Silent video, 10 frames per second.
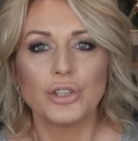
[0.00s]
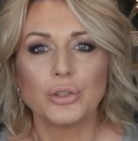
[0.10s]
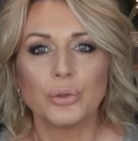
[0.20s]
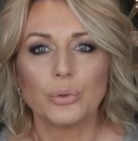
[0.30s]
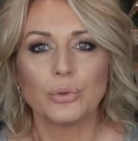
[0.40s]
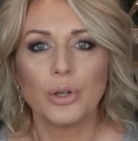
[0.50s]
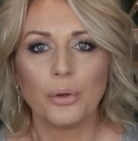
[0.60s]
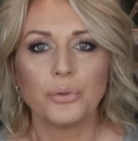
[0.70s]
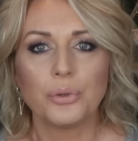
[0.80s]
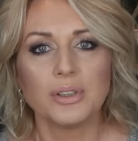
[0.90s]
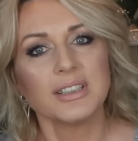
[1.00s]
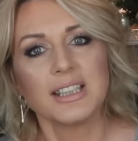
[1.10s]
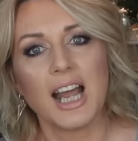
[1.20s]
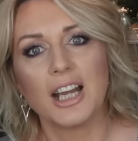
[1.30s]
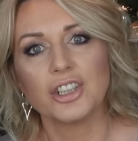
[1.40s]
to go through your
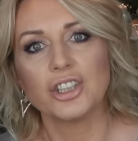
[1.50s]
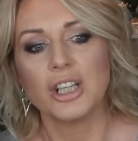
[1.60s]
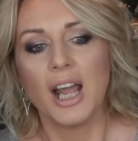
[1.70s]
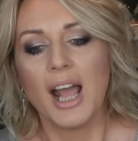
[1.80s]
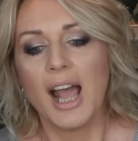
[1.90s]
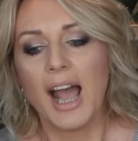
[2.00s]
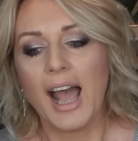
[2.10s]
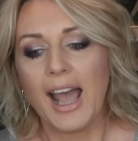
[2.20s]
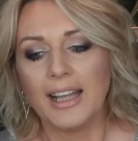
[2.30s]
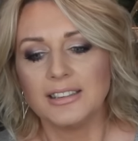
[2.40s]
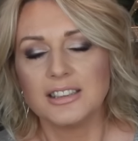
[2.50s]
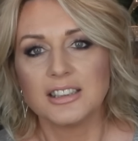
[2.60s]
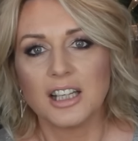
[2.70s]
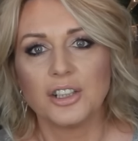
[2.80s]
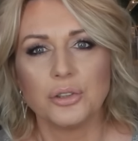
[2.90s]
stash and
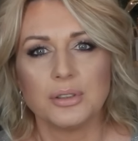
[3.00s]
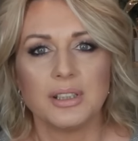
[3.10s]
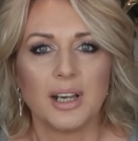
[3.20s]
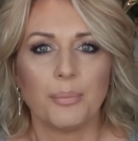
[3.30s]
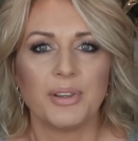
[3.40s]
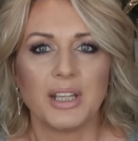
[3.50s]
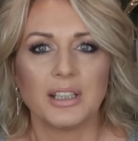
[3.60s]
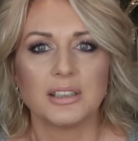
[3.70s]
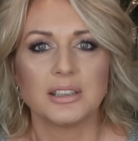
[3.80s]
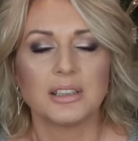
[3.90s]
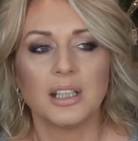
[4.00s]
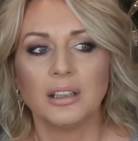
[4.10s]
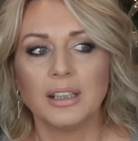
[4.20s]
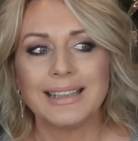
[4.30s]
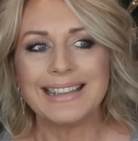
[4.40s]
start using up things
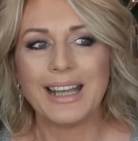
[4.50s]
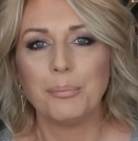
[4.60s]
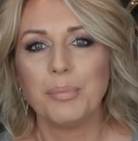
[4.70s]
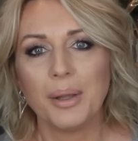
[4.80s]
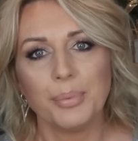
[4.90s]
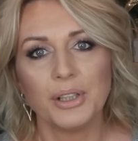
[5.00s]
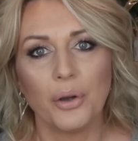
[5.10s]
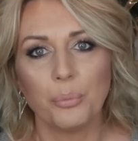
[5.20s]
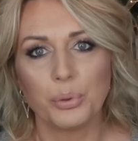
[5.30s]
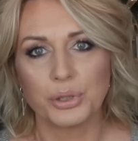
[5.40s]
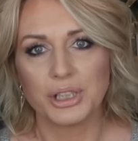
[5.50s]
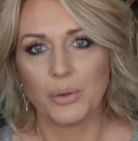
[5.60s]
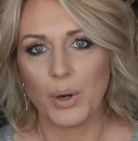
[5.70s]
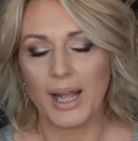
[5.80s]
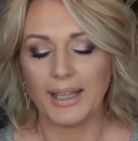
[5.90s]
that maybe got pushed
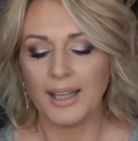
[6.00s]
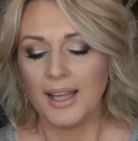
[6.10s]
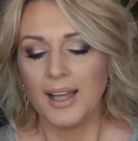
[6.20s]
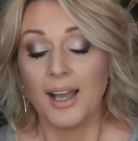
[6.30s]
away.